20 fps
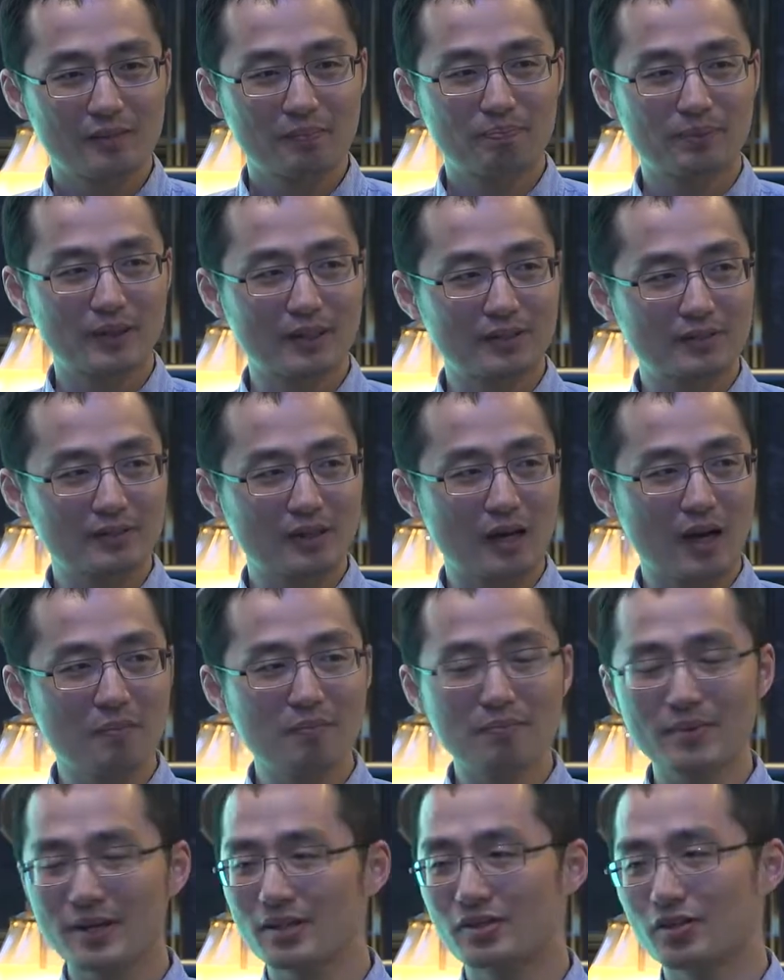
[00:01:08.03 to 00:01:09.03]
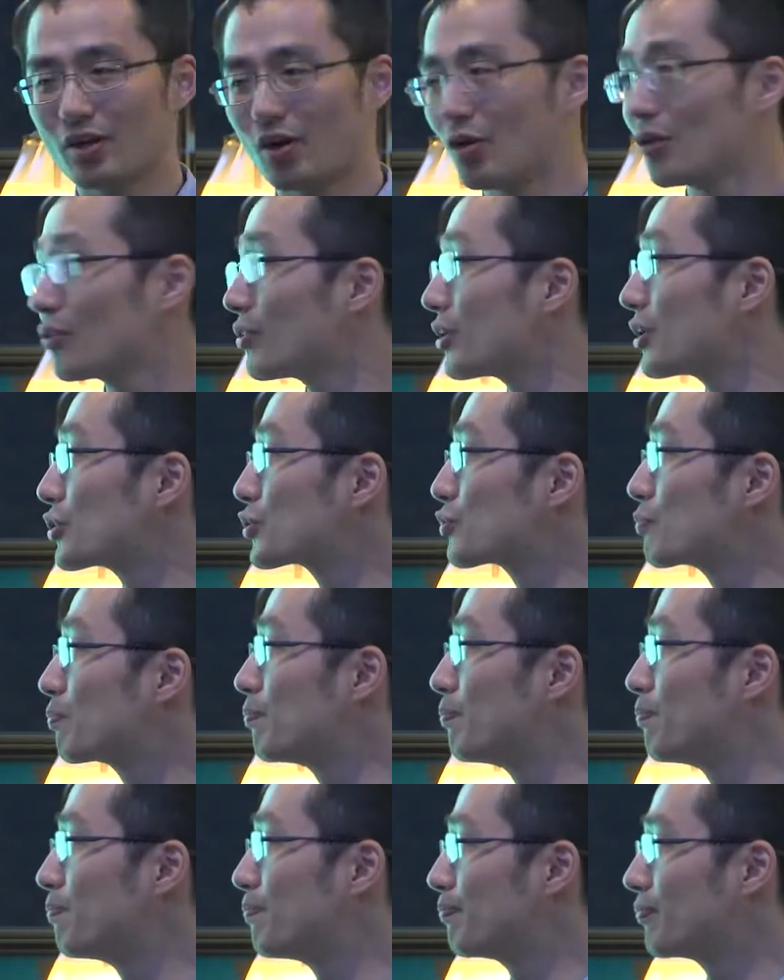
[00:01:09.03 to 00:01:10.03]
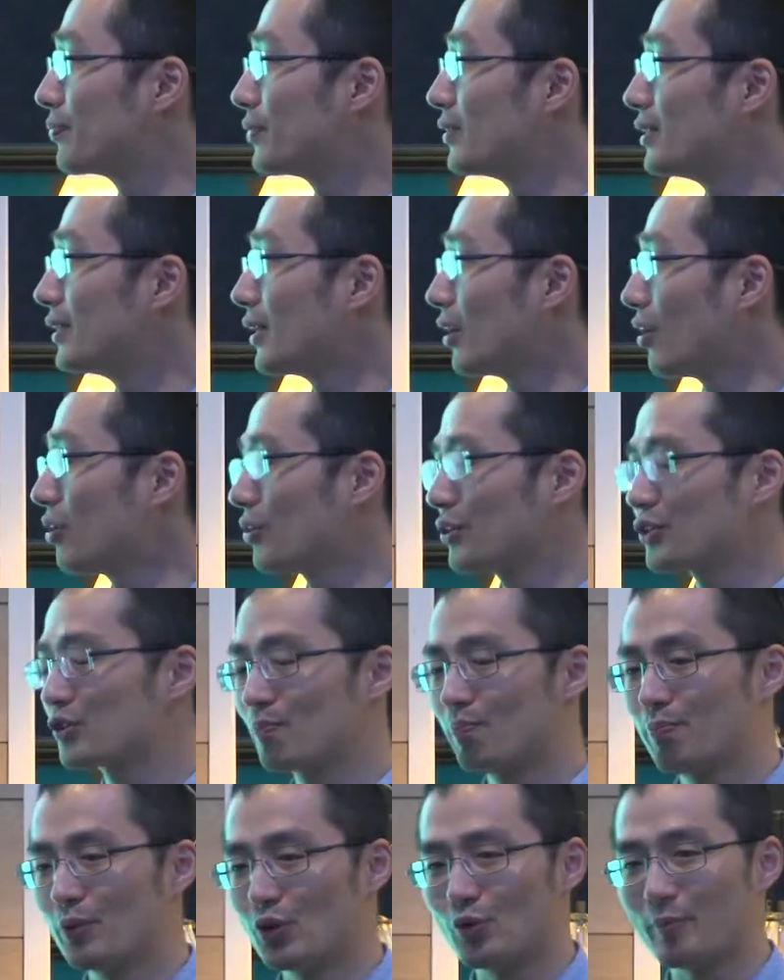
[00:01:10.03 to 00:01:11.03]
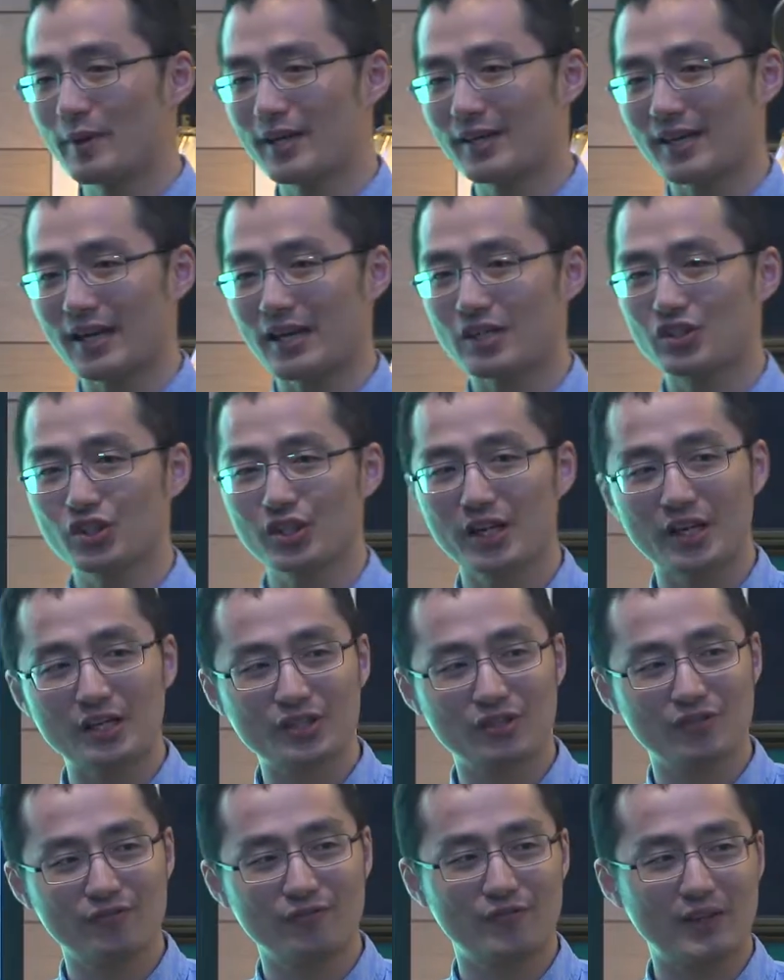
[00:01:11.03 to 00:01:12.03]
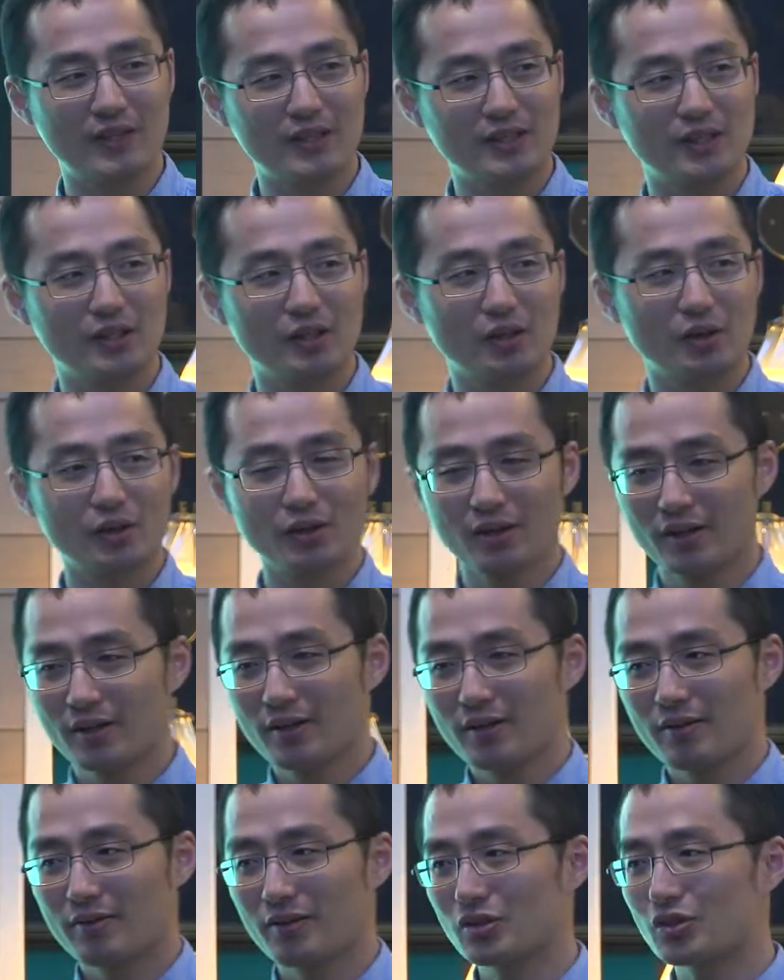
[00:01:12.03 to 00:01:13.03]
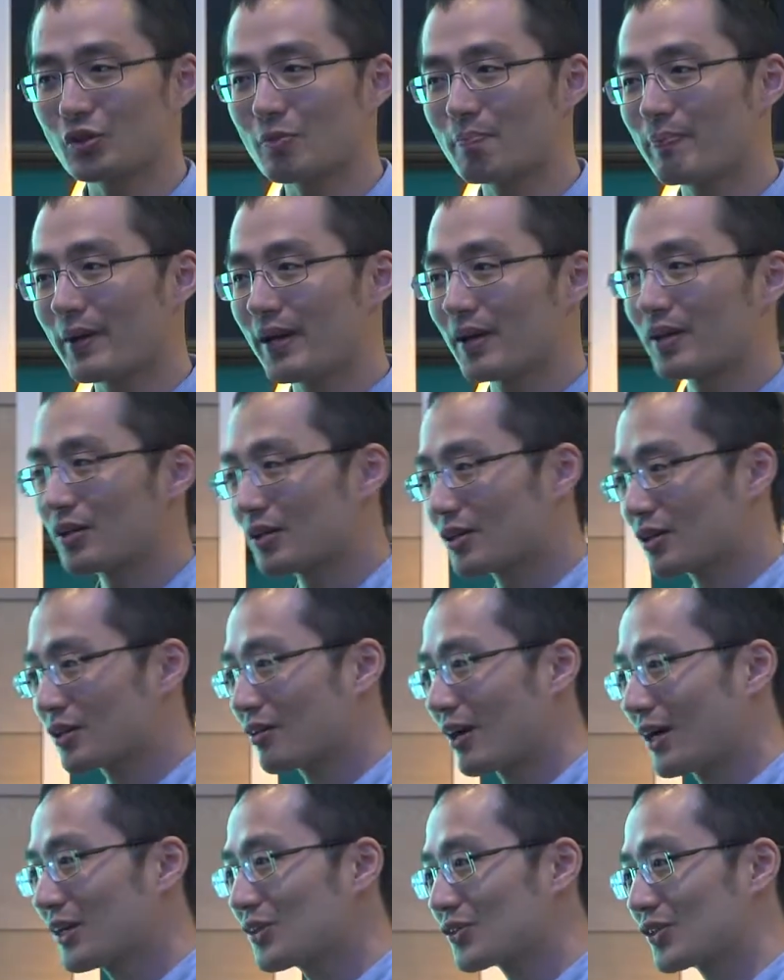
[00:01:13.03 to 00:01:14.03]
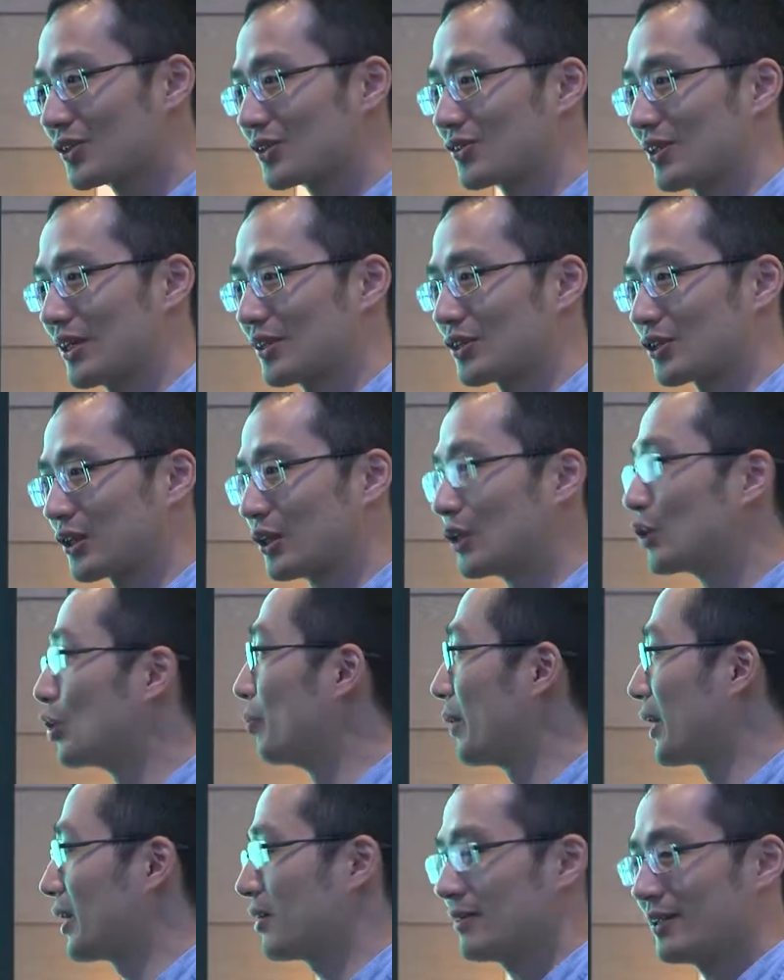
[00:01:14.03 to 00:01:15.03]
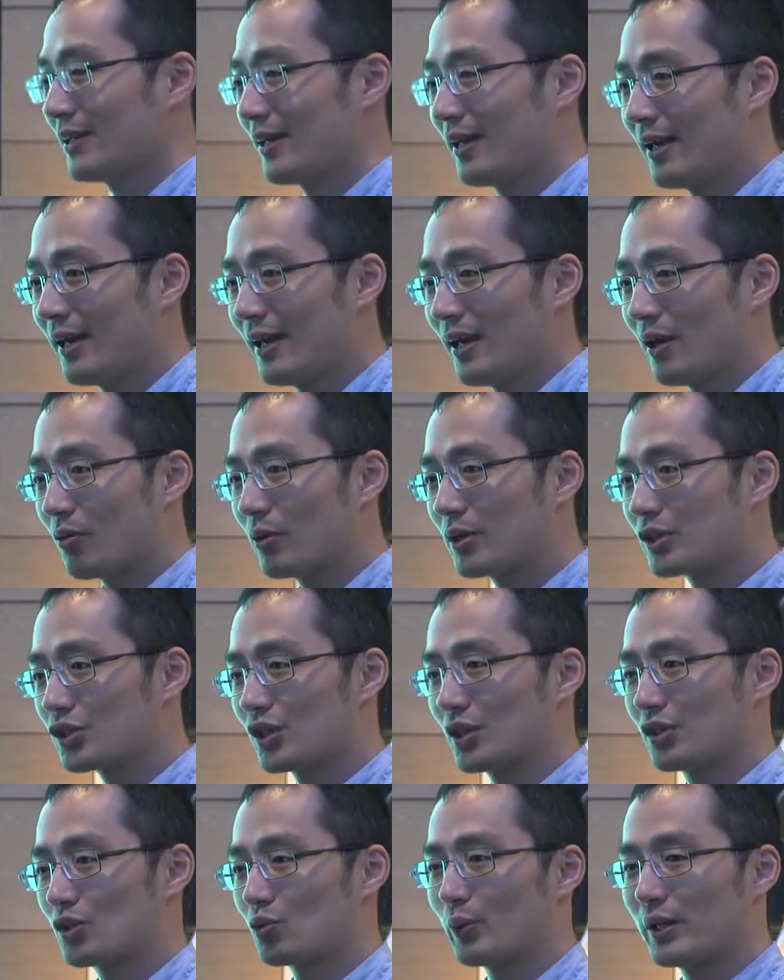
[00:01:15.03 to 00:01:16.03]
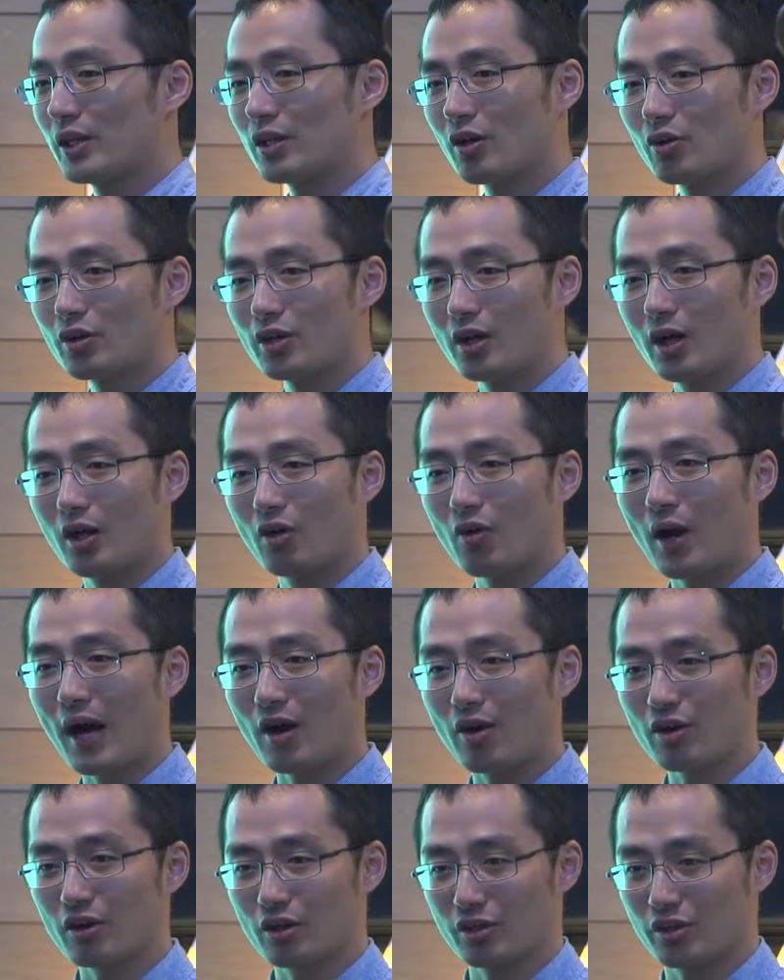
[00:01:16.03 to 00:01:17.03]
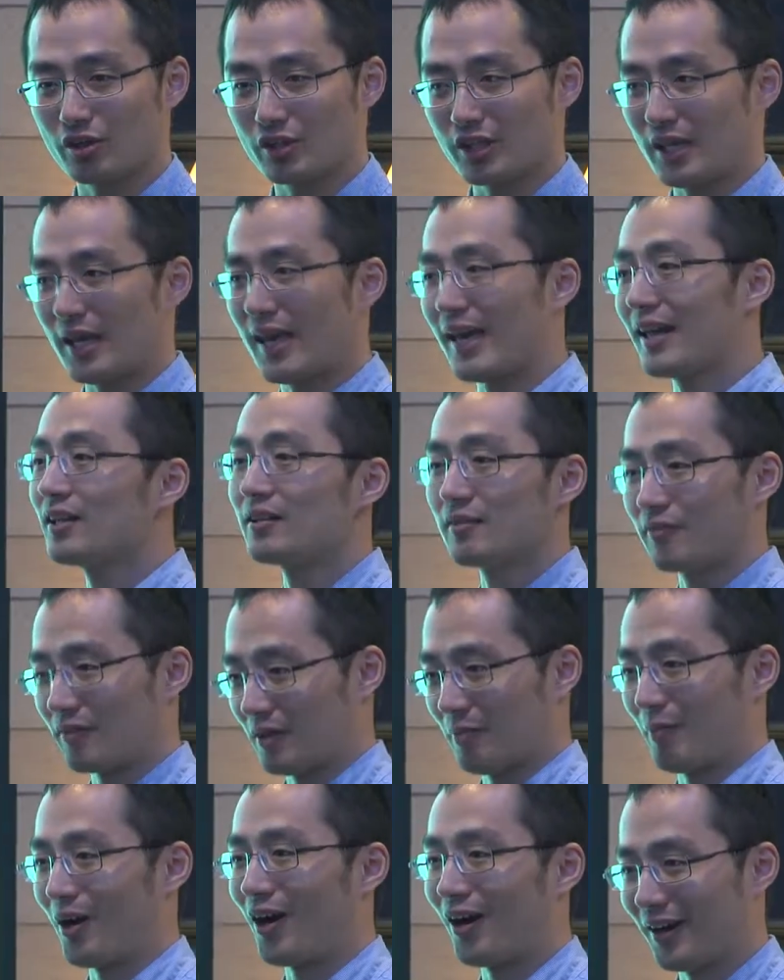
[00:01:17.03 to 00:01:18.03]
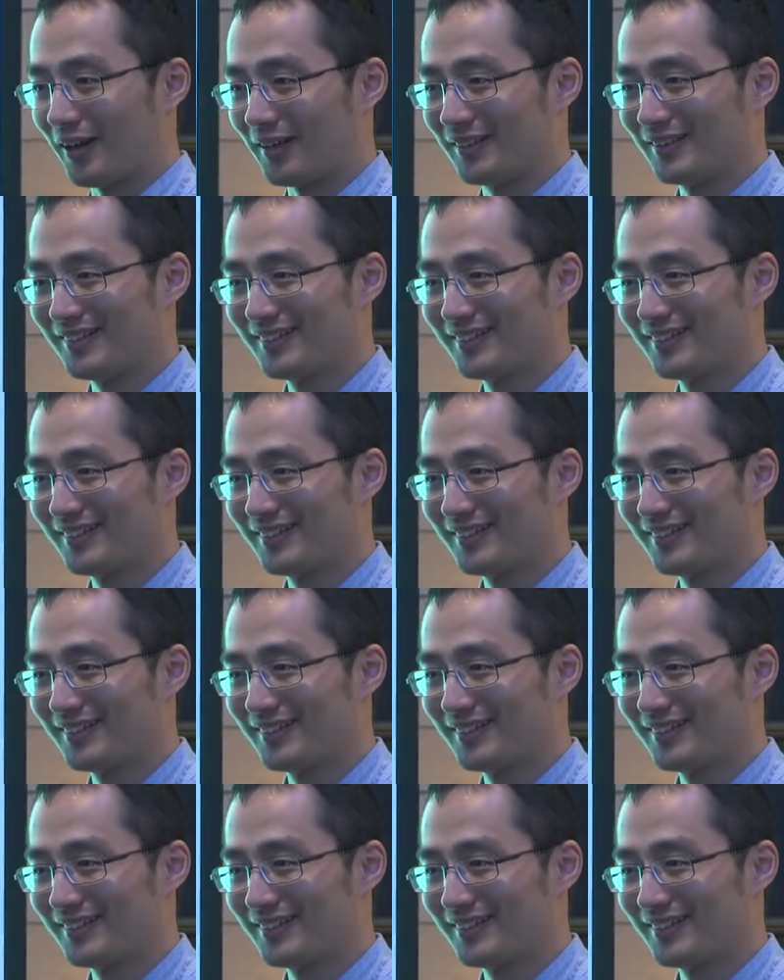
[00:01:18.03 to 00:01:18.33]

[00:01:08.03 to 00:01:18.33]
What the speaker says: But amid all this booming education video, there's a big crisis that's looming, which is we don't know how good any of them are.